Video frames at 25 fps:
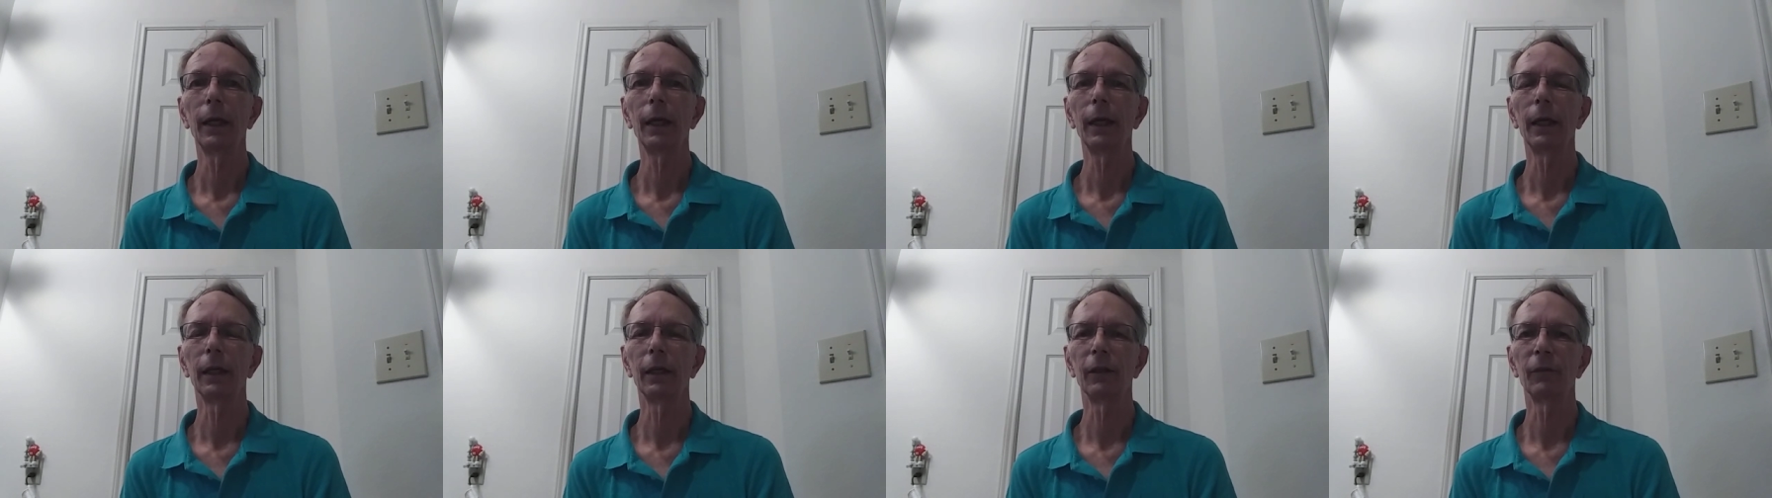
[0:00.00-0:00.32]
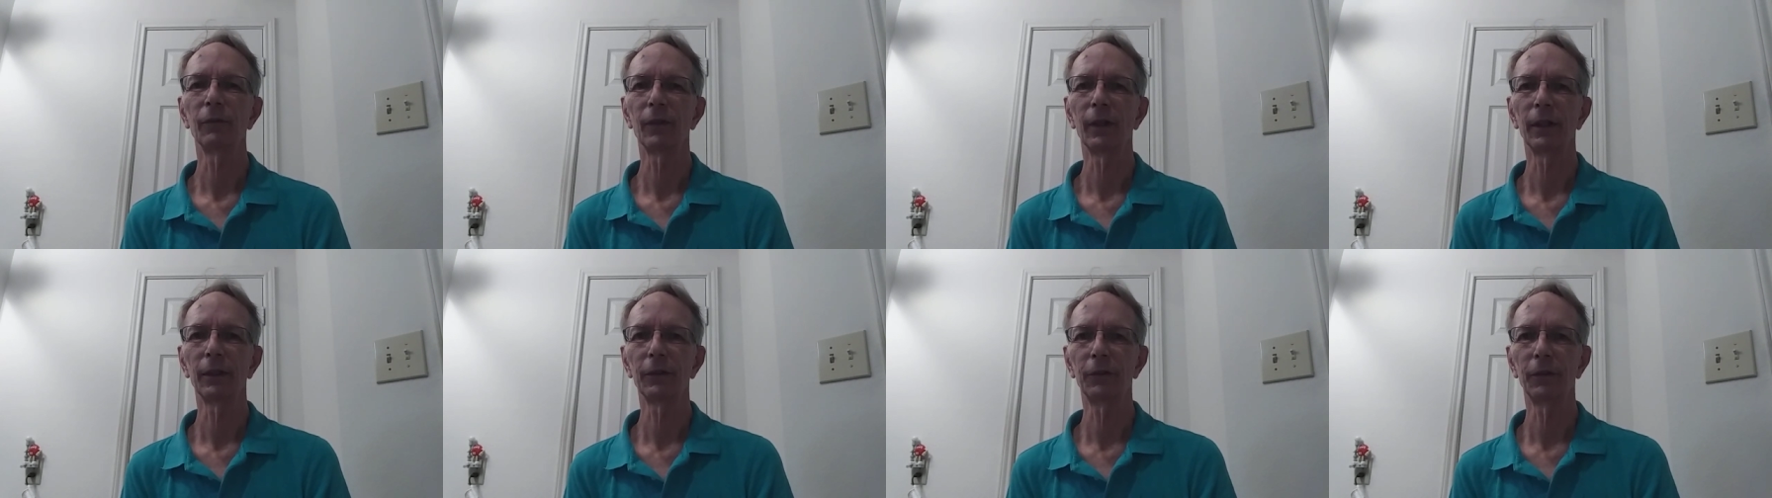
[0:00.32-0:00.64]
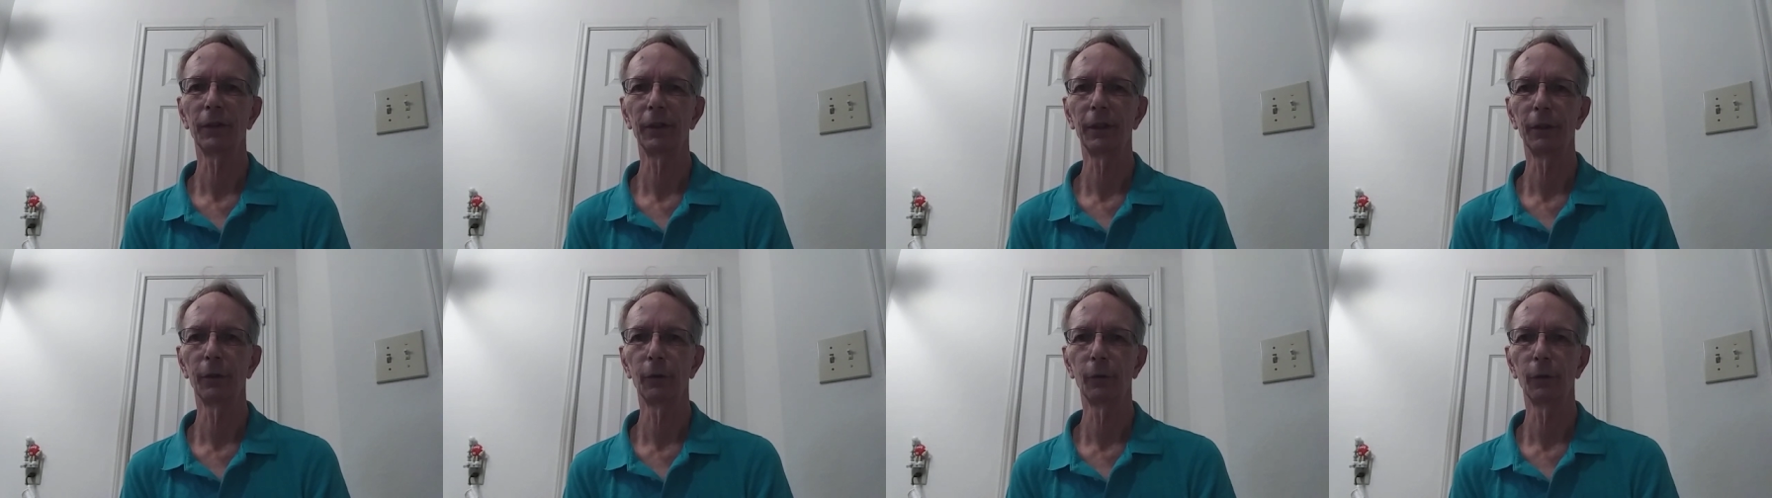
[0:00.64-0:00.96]
And if I
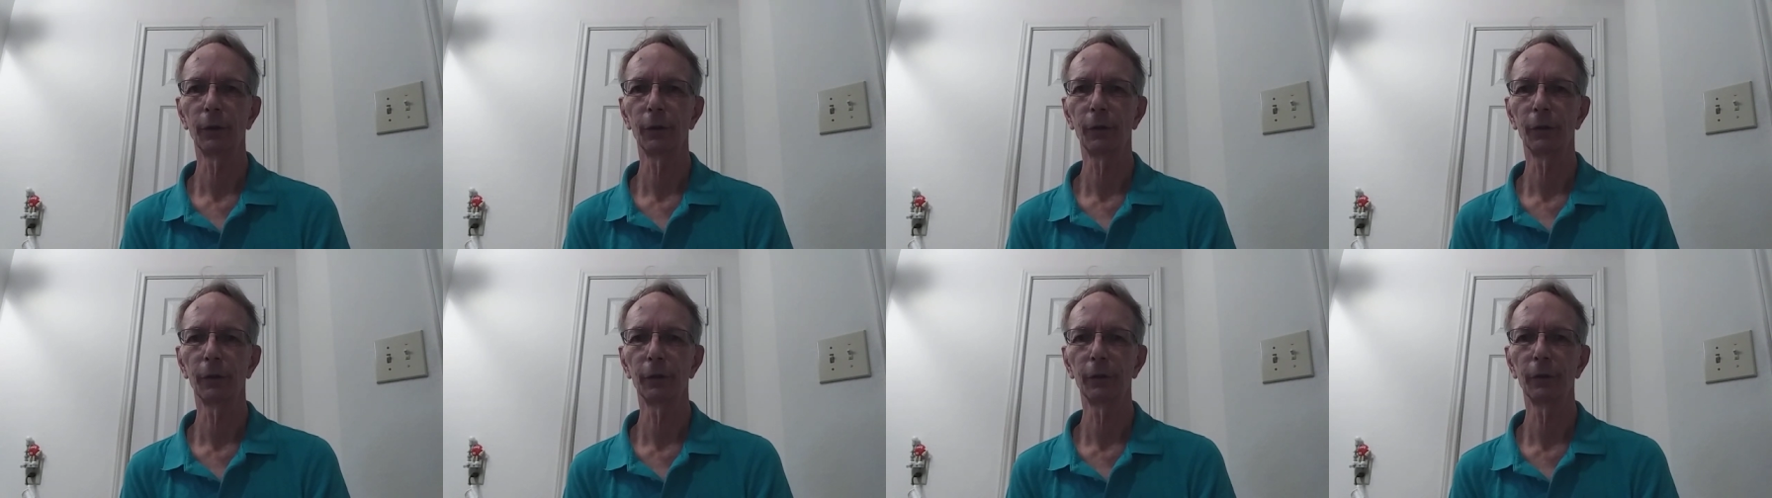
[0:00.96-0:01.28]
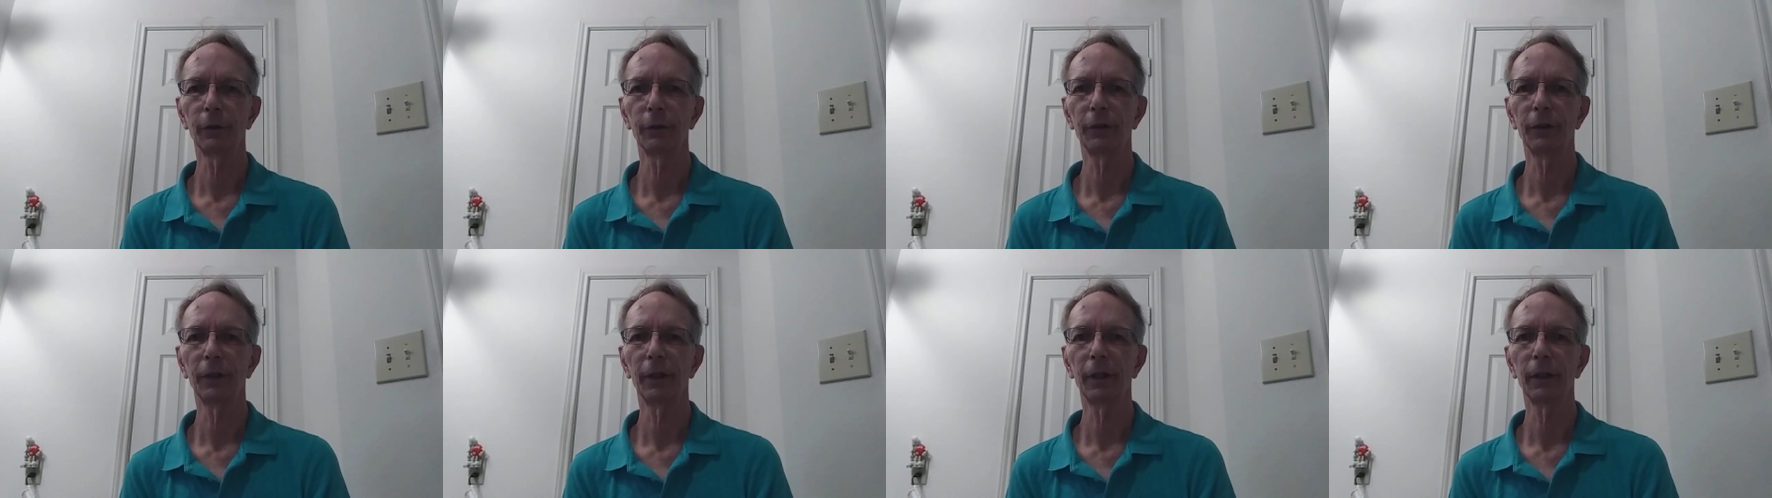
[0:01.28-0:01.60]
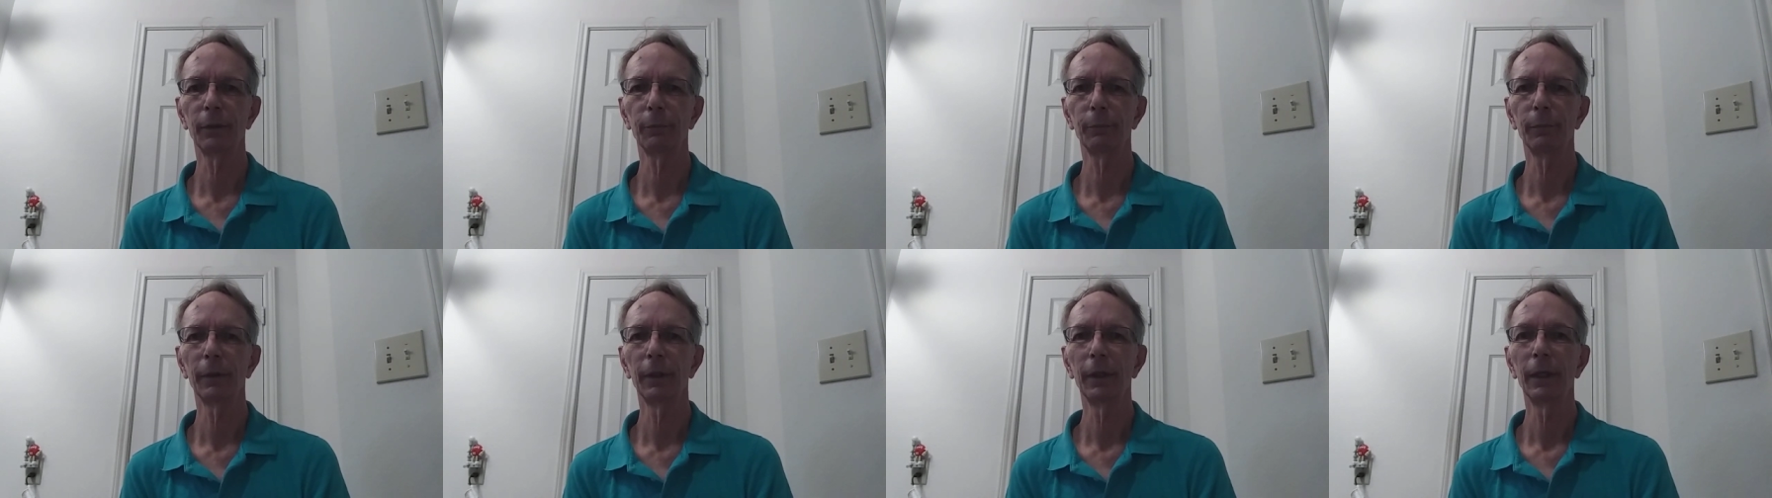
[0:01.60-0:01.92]
say no a third
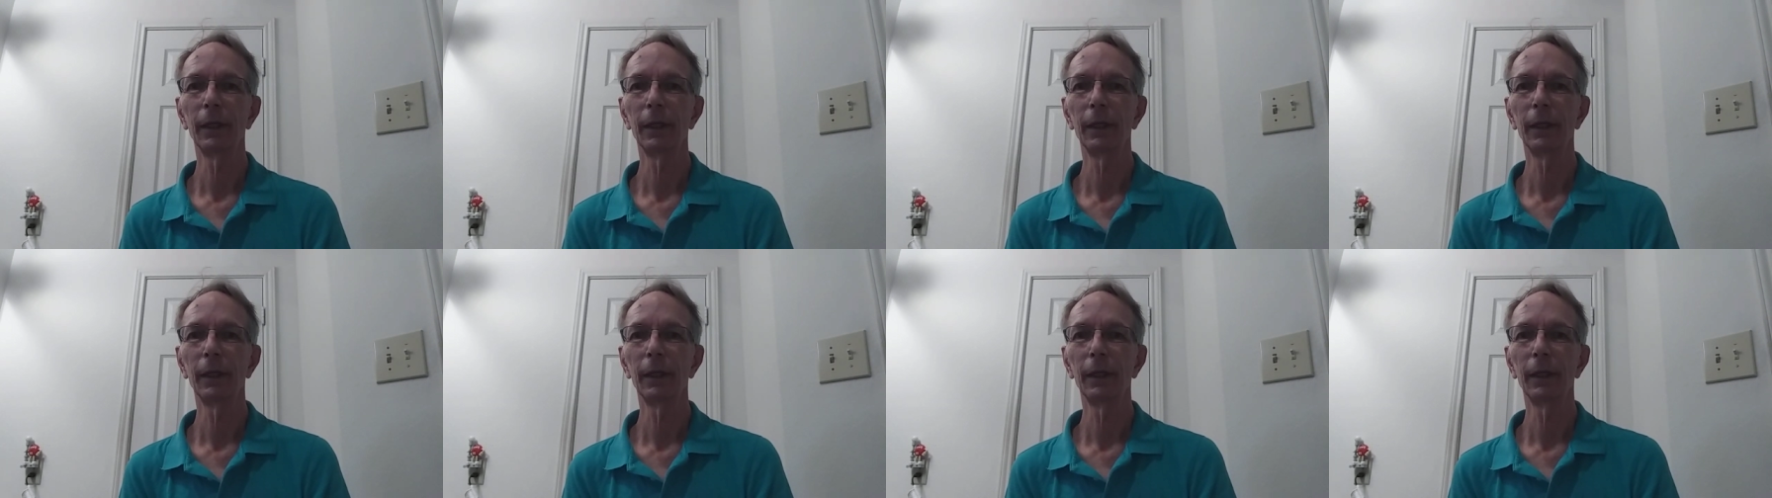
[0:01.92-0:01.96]
time,